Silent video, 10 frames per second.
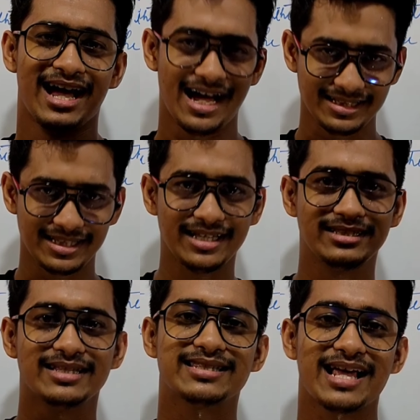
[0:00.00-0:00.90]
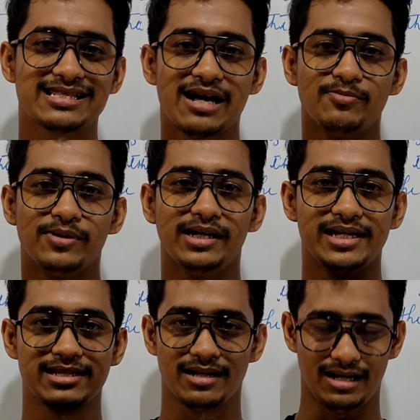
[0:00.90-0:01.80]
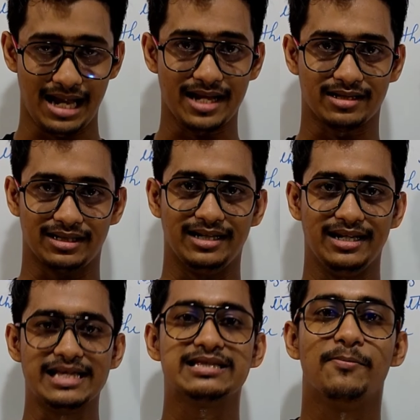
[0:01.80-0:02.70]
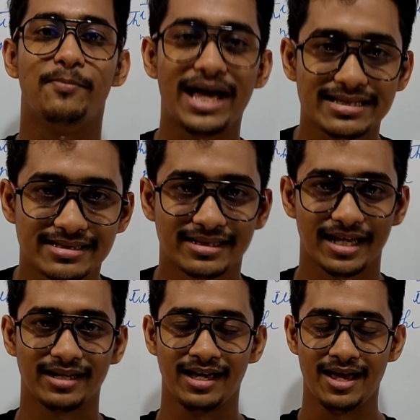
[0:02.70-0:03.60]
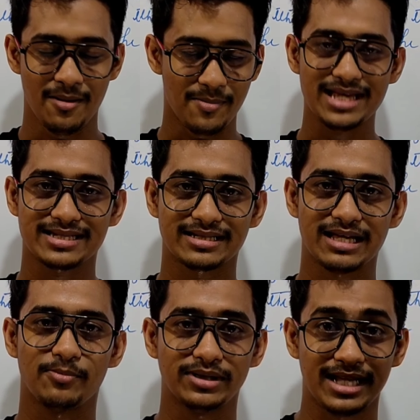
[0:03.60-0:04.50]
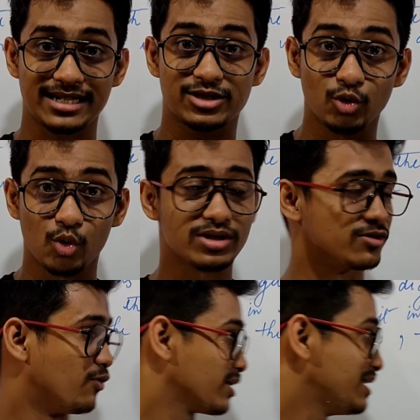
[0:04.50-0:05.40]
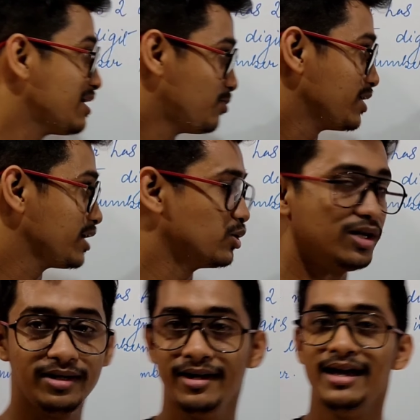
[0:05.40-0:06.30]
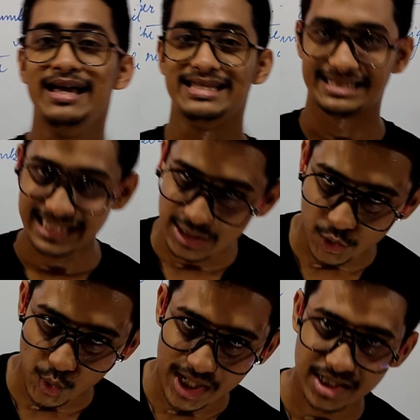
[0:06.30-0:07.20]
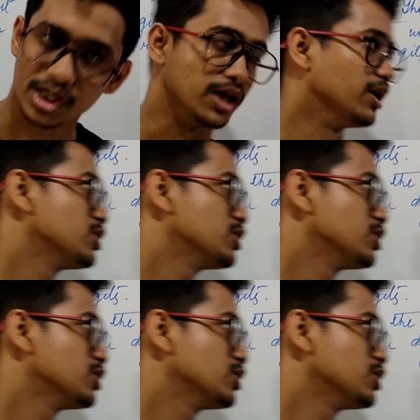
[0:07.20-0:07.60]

I think this example is there is the best example that suits for that particular situation.